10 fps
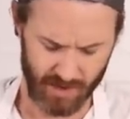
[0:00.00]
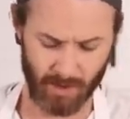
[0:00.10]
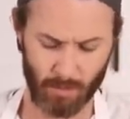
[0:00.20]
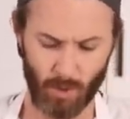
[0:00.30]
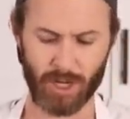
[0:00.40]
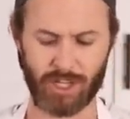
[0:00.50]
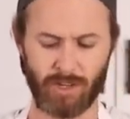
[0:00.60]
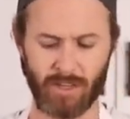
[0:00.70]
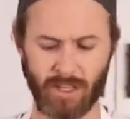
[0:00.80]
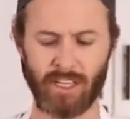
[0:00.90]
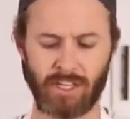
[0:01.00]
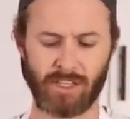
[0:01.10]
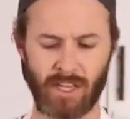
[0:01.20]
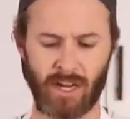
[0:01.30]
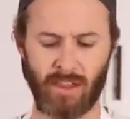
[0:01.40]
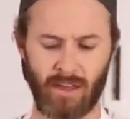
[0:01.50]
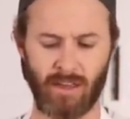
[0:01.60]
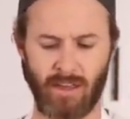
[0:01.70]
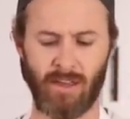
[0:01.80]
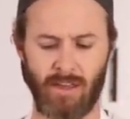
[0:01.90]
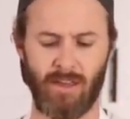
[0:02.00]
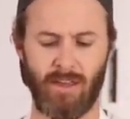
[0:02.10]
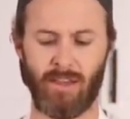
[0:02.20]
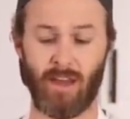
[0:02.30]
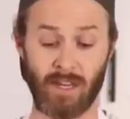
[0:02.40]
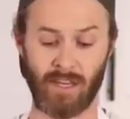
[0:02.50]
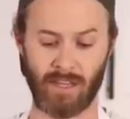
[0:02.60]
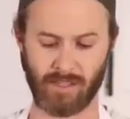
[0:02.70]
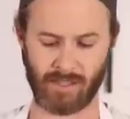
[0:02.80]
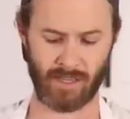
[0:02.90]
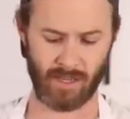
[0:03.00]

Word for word: the moisture that leaches out of the, the onions